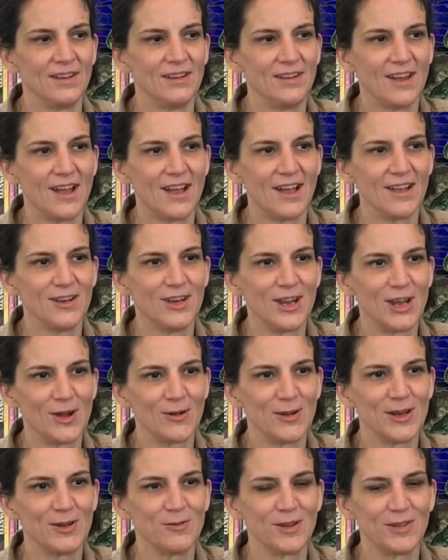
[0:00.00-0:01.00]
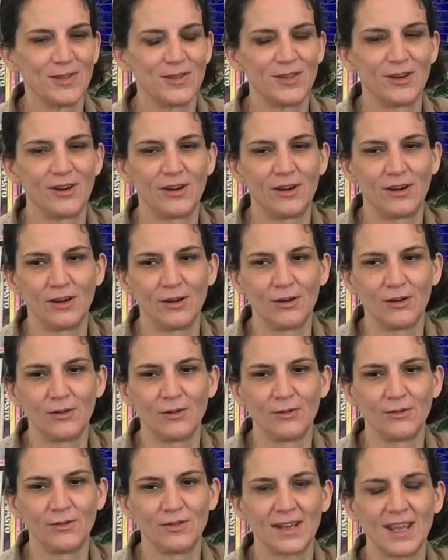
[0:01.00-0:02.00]
not knowing what their
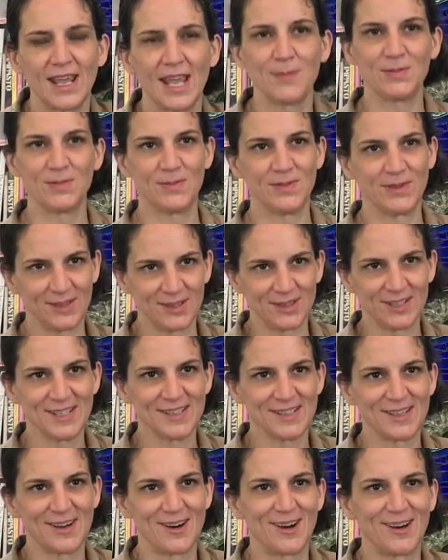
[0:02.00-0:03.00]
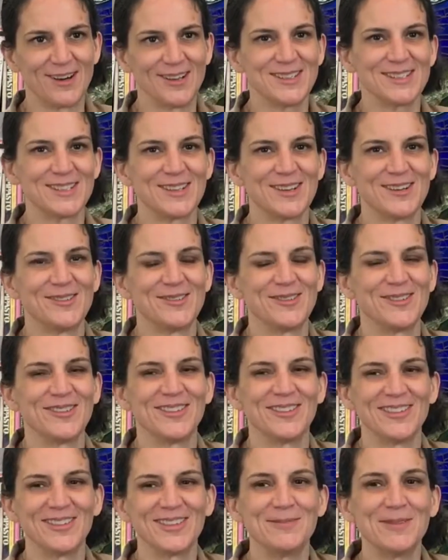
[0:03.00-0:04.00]
own capabilities are, and so
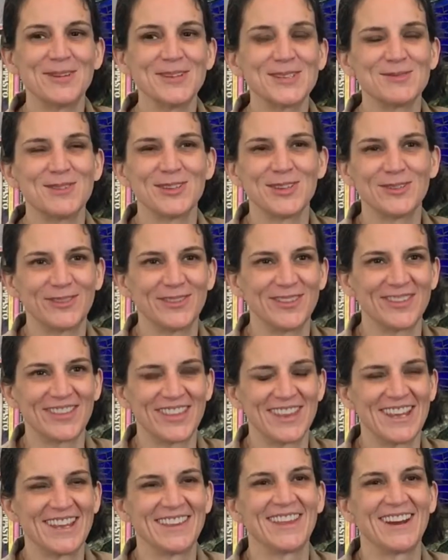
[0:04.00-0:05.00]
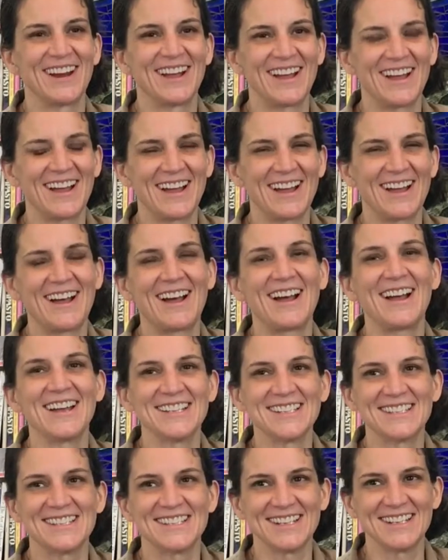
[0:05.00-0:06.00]
the most wonderful thing that I,
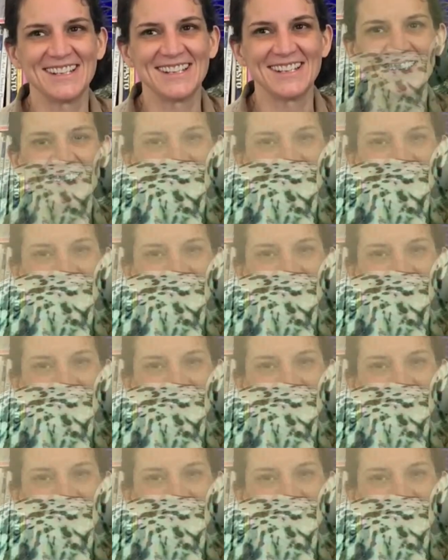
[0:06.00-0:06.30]
I see